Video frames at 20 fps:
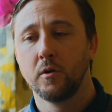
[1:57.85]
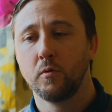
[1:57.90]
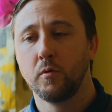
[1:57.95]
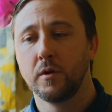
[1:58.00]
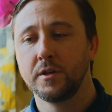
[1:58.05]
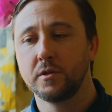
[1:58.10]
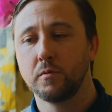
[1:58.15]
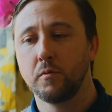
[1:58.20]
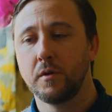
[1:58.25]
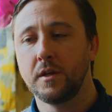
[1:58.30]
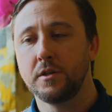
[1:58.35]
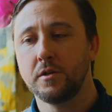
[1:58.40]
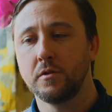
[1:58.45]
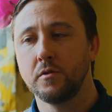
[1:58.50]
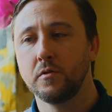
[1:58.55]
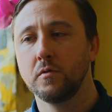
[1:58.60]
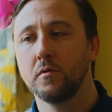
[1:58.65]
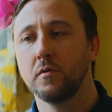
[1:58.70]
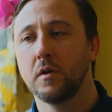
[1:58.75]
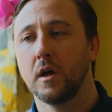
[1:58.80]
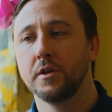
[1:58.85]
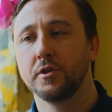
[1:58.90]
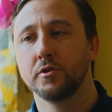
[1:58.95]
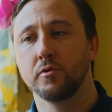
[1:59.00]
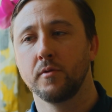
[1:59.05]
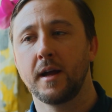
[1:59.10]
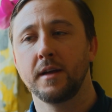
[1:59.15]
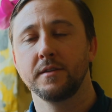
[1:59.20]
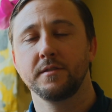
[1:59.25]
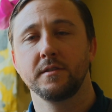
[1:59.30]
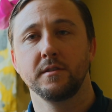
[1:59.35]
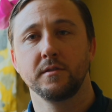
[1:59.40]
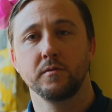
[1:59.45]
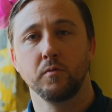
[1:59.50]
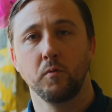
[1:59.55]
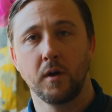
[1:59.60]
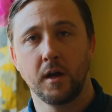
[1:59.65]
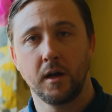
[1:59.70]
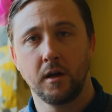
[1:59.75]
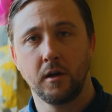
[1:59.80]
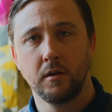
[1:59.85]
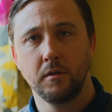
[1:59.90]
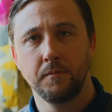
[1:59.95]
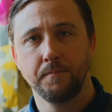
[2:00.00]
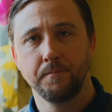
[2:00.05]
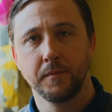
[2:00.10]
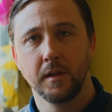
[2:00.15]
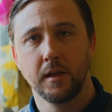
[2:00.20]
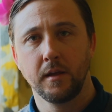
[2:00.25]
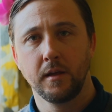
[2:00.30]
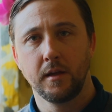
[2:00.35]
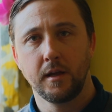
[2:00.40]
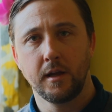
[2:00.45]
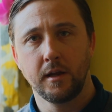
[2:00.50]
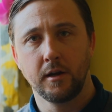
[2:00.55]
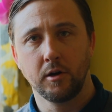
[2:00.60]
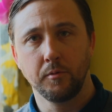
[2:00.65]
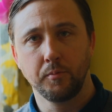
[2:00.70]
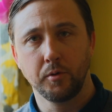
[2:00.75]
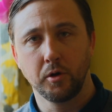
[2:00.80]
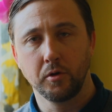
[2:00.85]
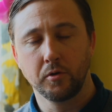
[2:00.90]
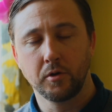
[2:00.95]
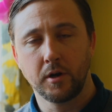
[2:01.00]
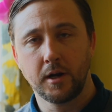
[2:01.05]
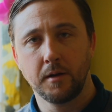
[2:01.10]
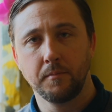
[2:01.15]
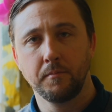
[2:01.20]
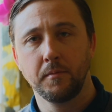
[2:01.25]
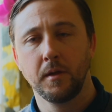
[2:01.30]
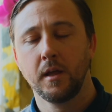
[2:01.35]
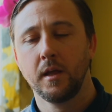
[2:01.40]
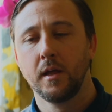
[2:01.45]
which we do address as well in our program.